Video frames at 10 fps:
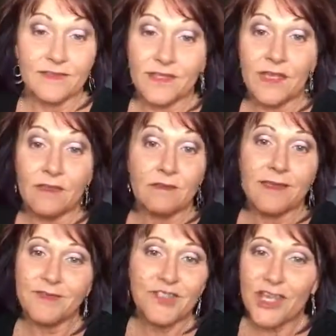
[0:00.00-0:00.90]
See,
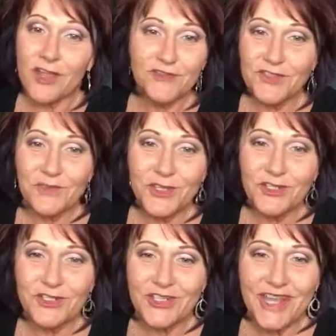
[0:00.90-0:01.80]
if you take off too
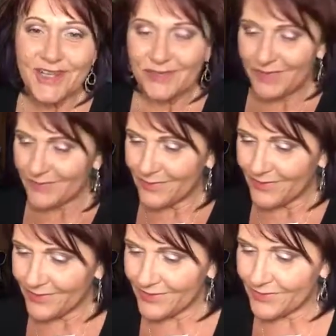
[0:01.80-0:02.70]
much, you just add a little bit more.
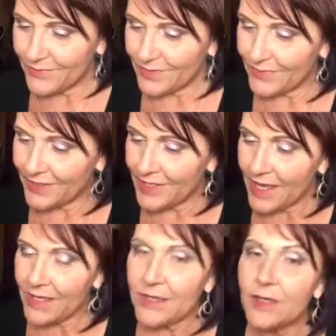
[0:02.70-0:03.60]
It's
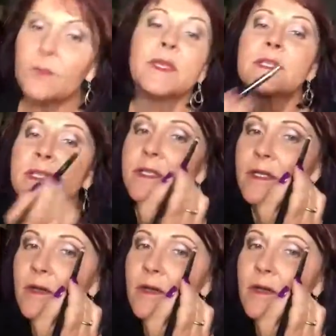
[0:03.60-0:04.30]
no big deal at